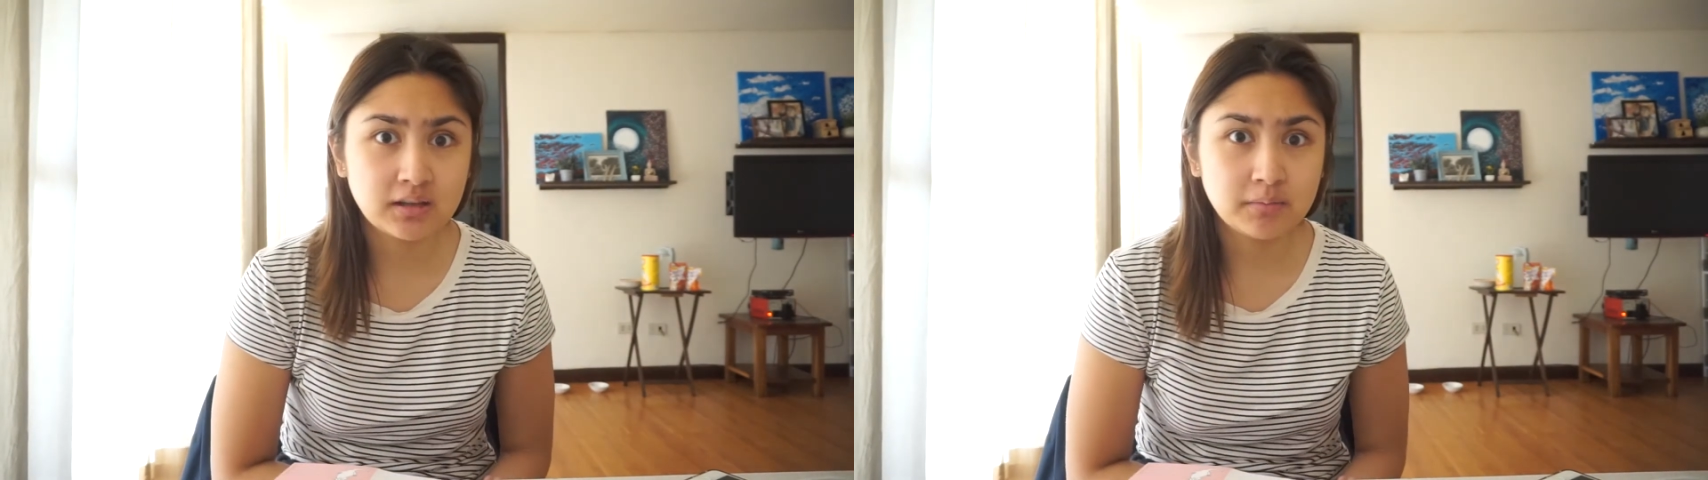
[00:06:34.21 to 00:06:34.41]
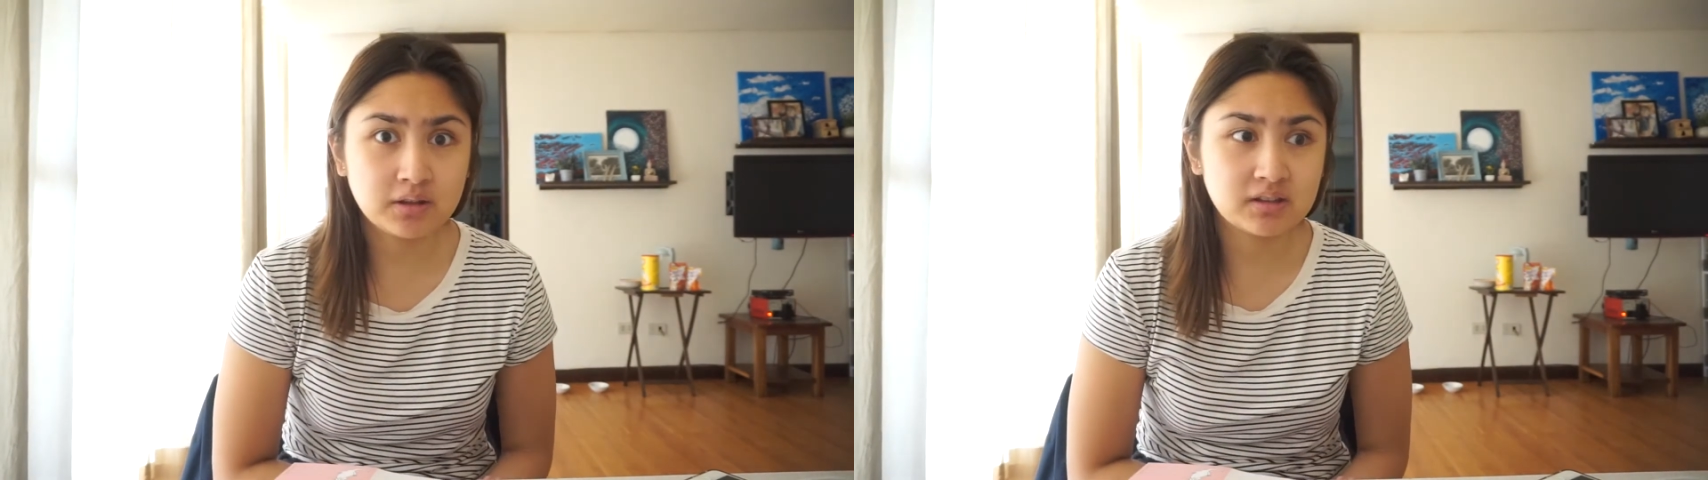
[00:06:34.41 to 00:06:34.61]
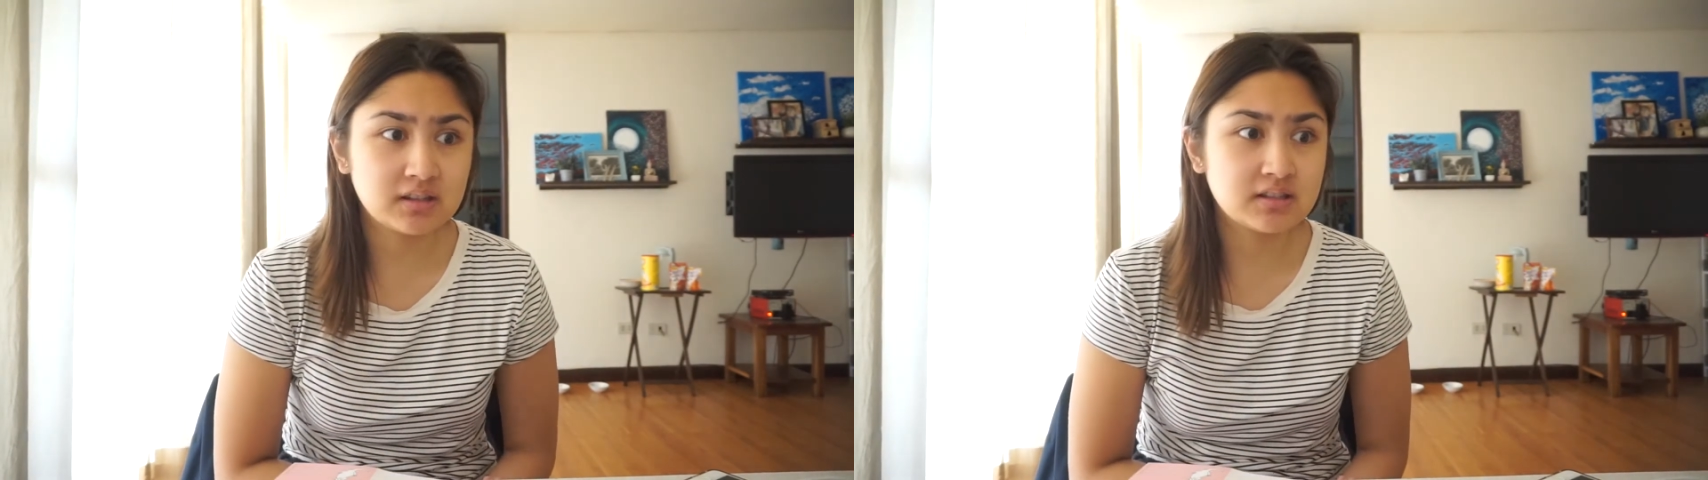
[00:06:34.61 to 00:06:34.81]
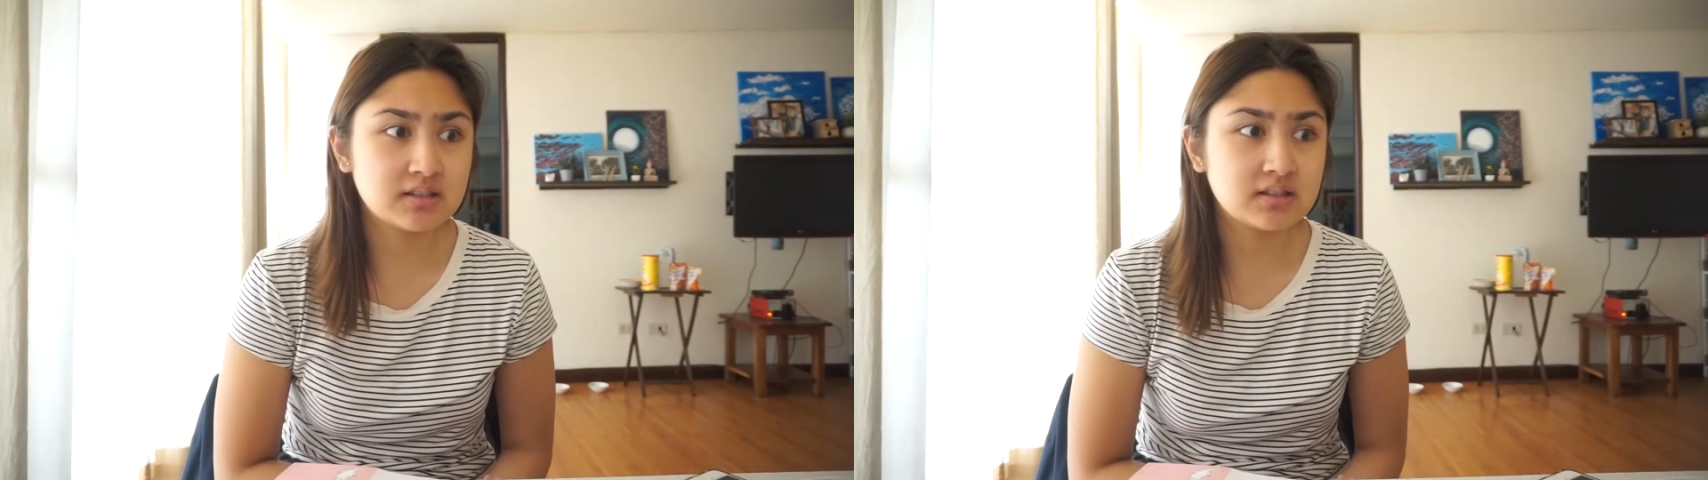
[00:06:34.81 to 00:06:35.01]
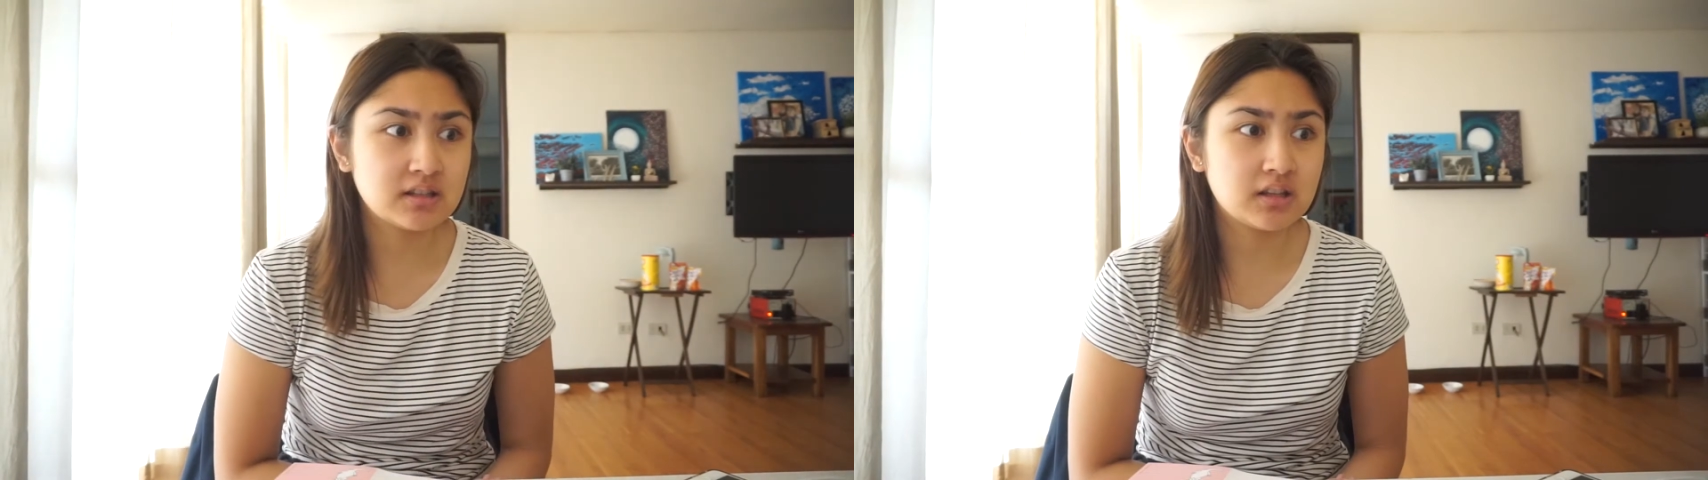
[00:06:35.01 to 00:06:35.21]

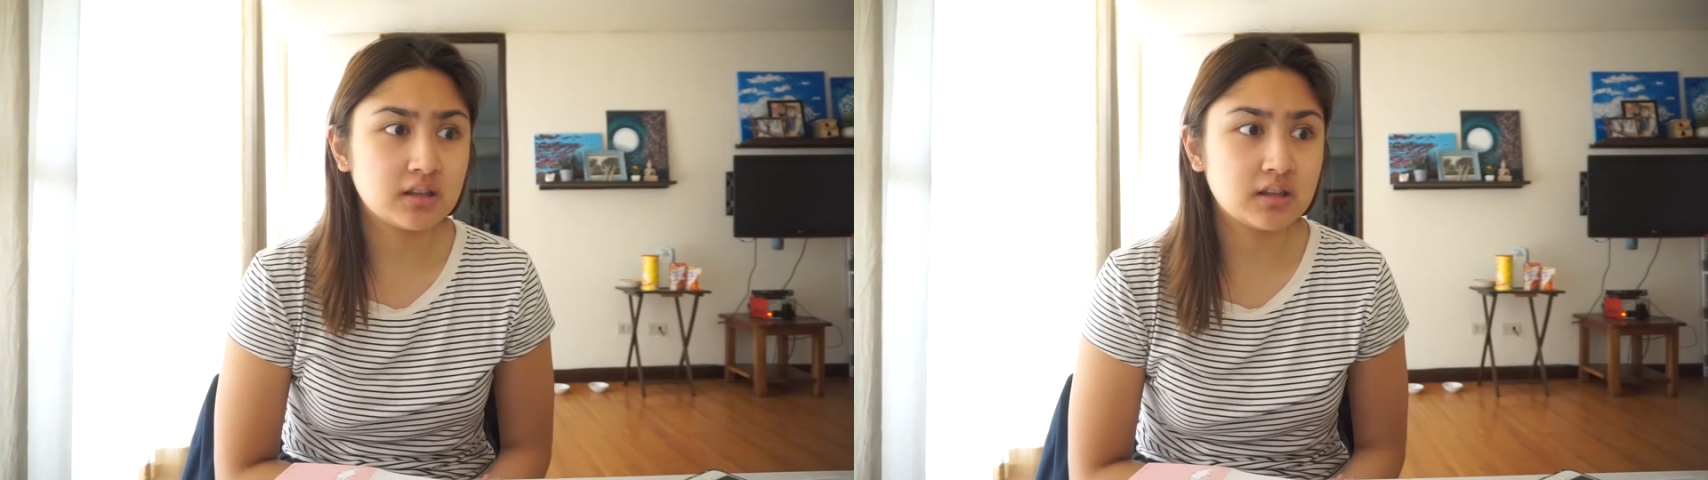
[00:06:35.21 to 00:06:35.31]
because